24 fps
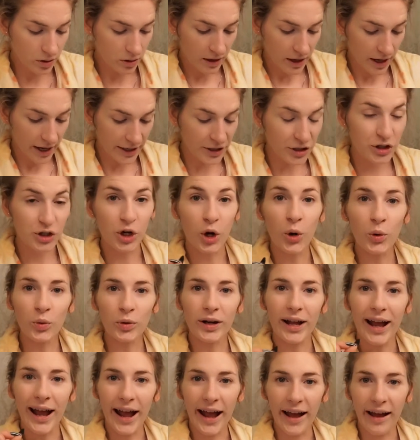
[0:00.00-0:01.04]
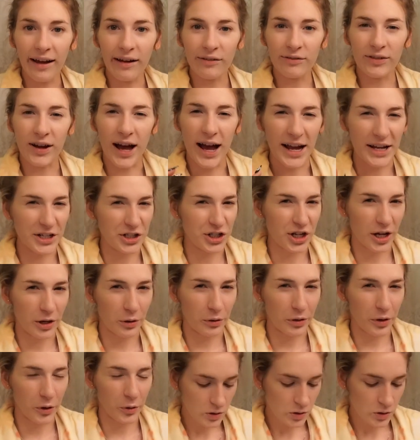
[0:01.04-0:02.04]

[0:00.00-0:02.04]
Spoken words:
I don't have eyeshadow though,